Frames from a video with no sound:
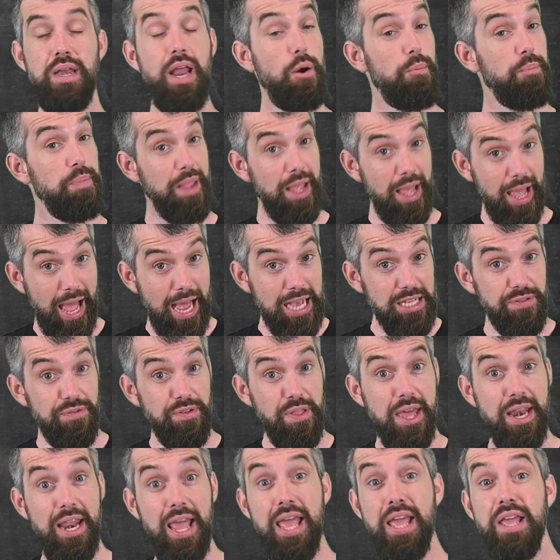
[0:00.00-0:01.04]
Now, as for
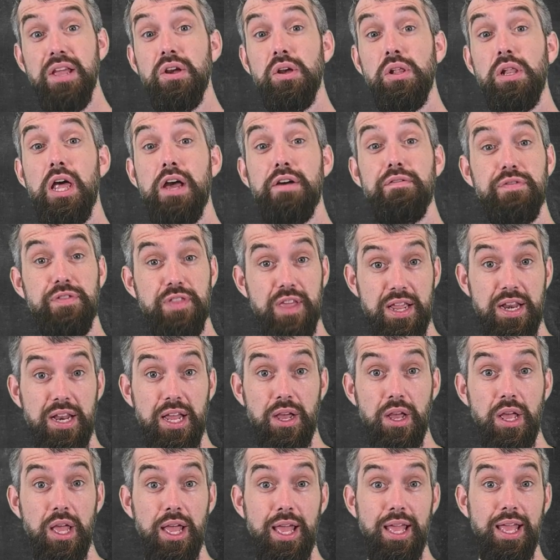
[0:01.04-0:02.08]
that angle of
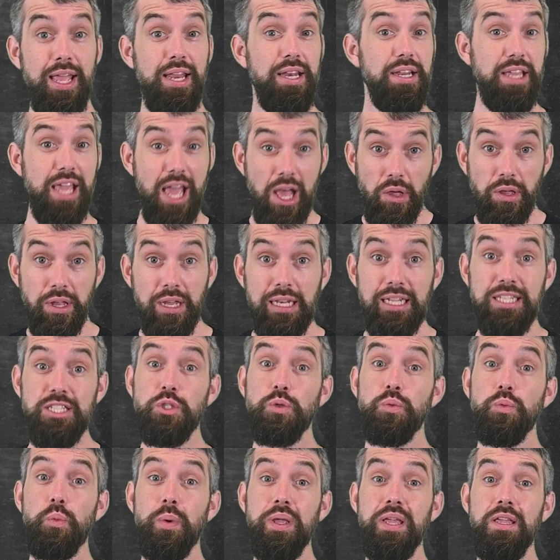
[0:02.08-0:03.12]
theta, in calculus,
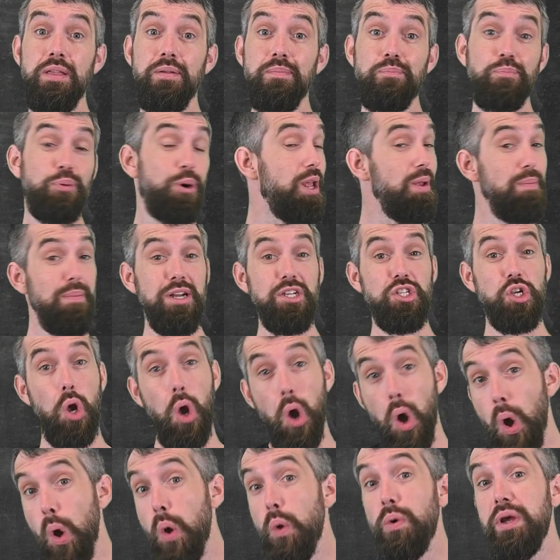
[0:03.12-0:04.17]
we pretty much
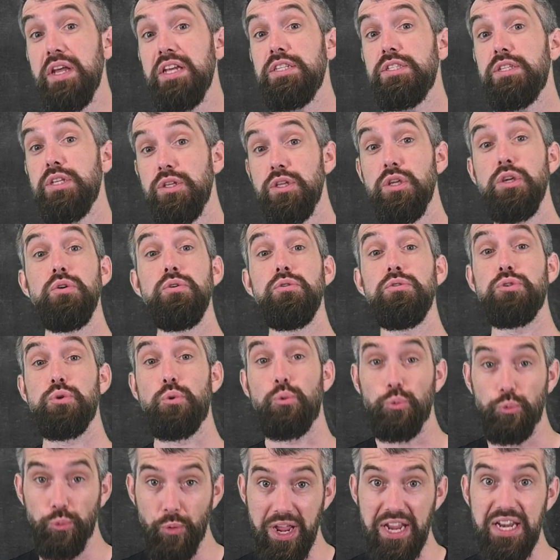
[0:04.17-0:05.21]
always use
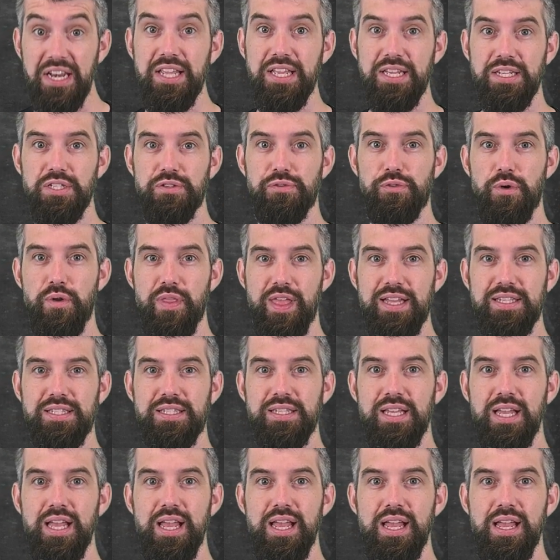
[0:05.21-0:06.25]
radians for this.